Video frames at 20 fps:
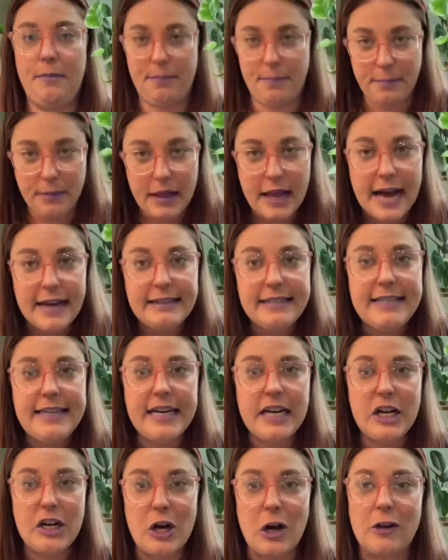
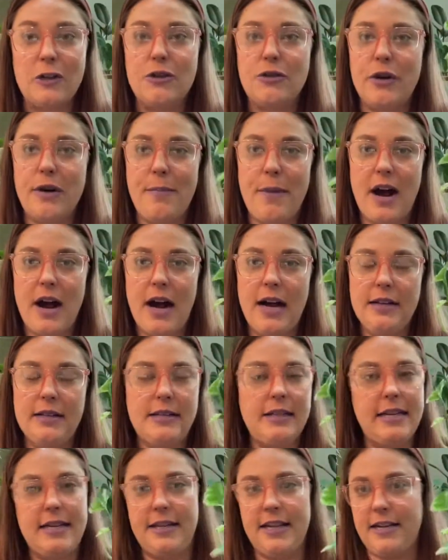plastic nursery
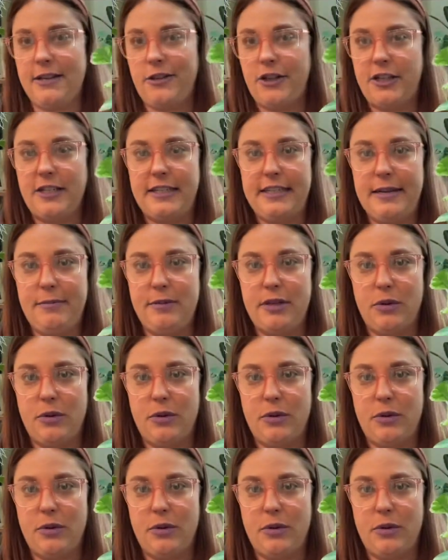pots. They just seem to